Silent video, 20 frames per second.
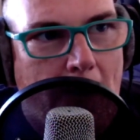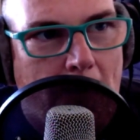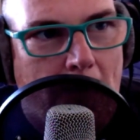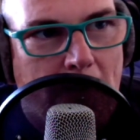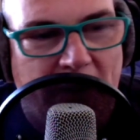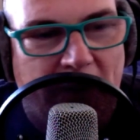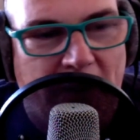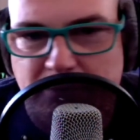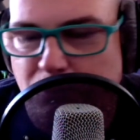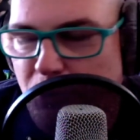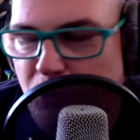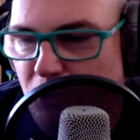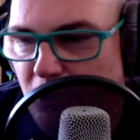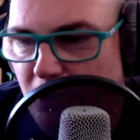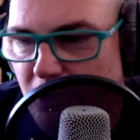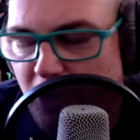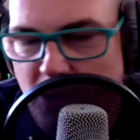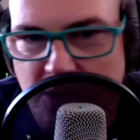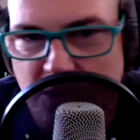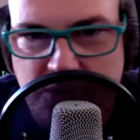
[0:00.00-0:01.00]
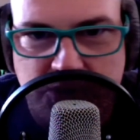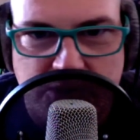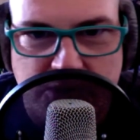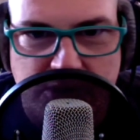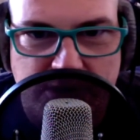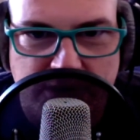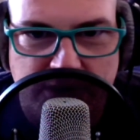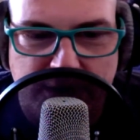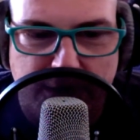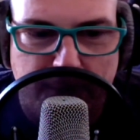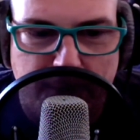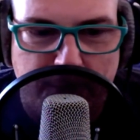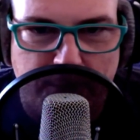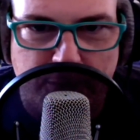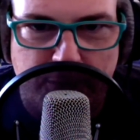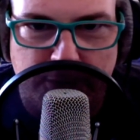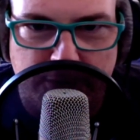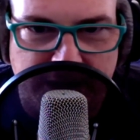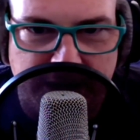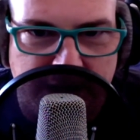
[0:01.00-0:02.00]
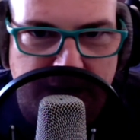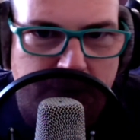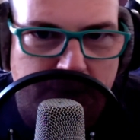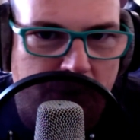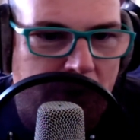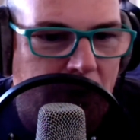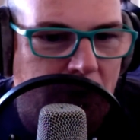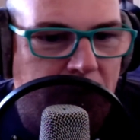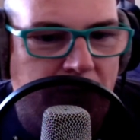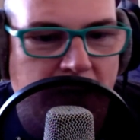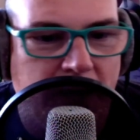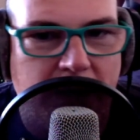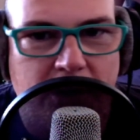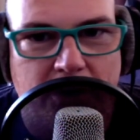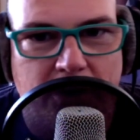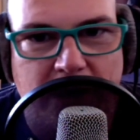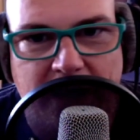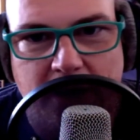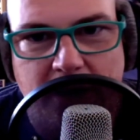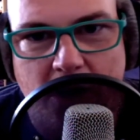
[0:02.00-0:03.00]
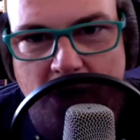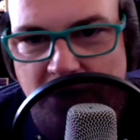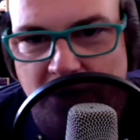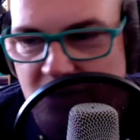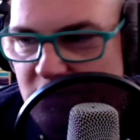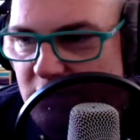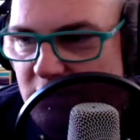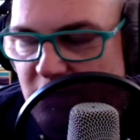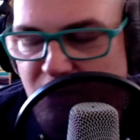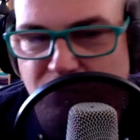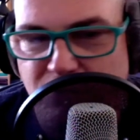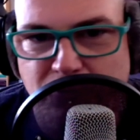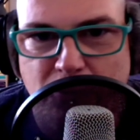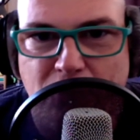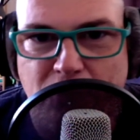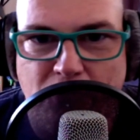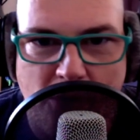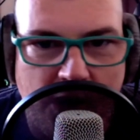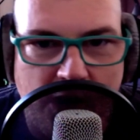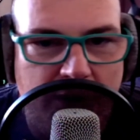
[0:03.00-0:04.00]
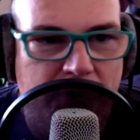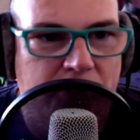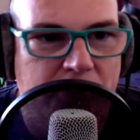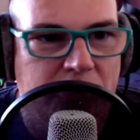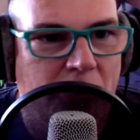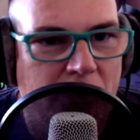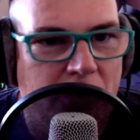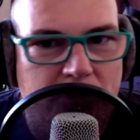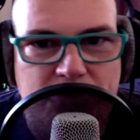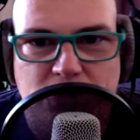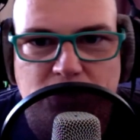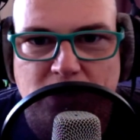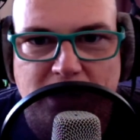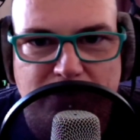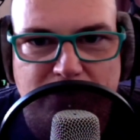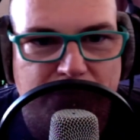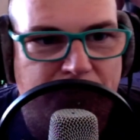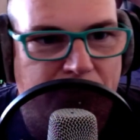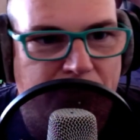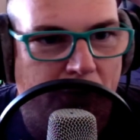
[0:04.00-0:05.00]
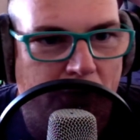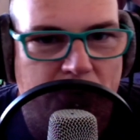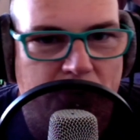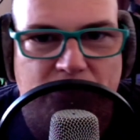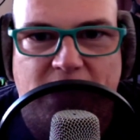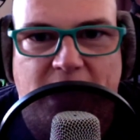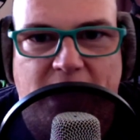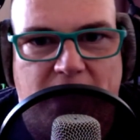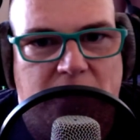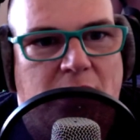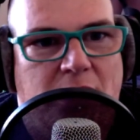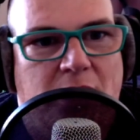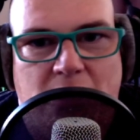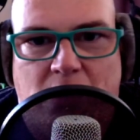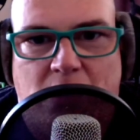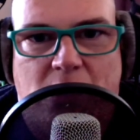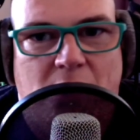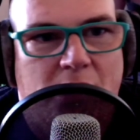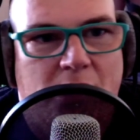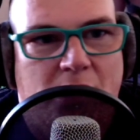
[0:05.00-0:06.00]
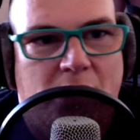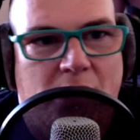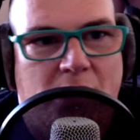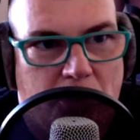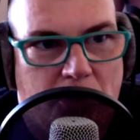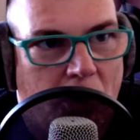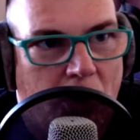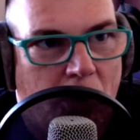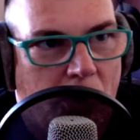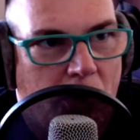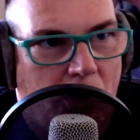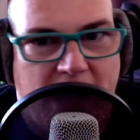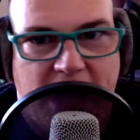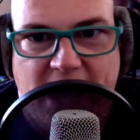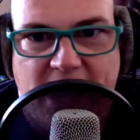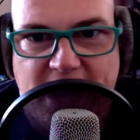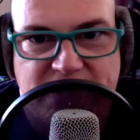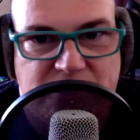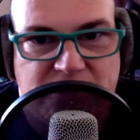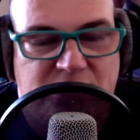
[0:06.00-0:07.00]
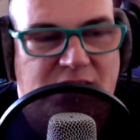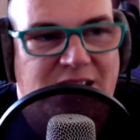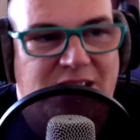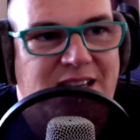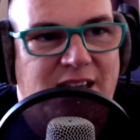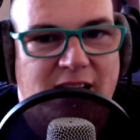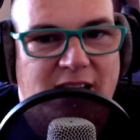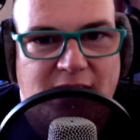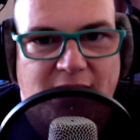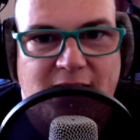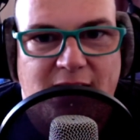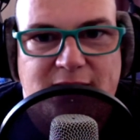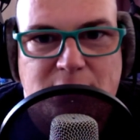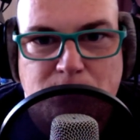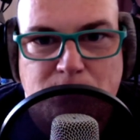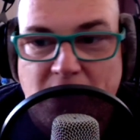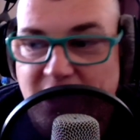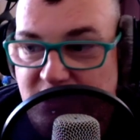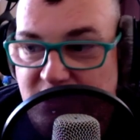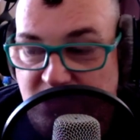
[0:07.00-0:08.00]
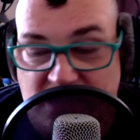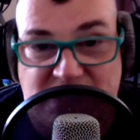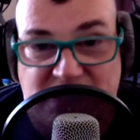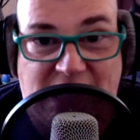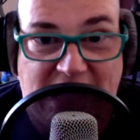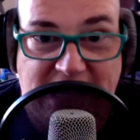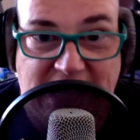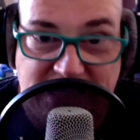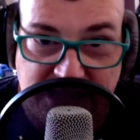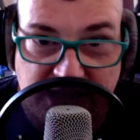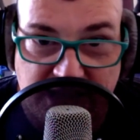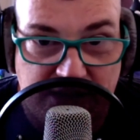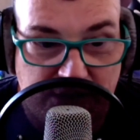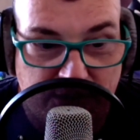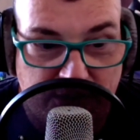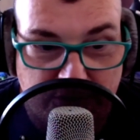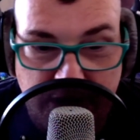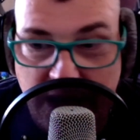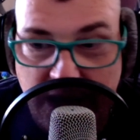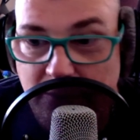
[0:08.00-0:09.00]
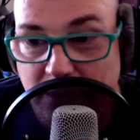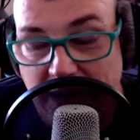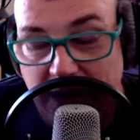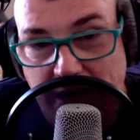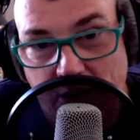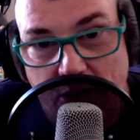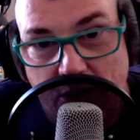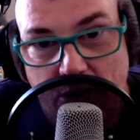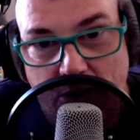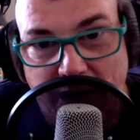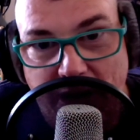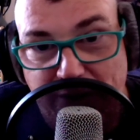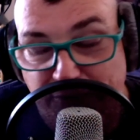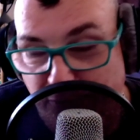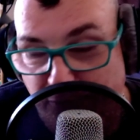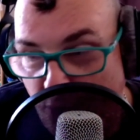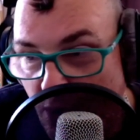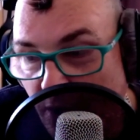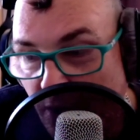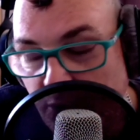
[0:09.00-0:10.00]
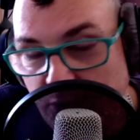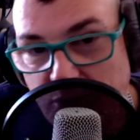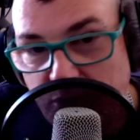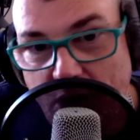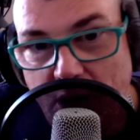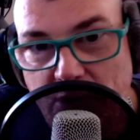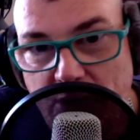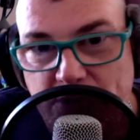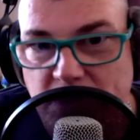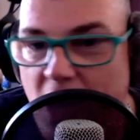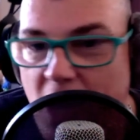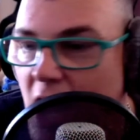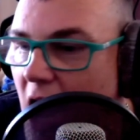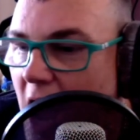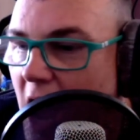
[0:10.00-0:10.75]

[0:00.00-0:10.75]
But put a launcher on there, put a keyboard on there, and honestly, for $400, you have a phone that you know, has kick-ass specs, has eight gigs of RAM. Hello, at four hundred dollars.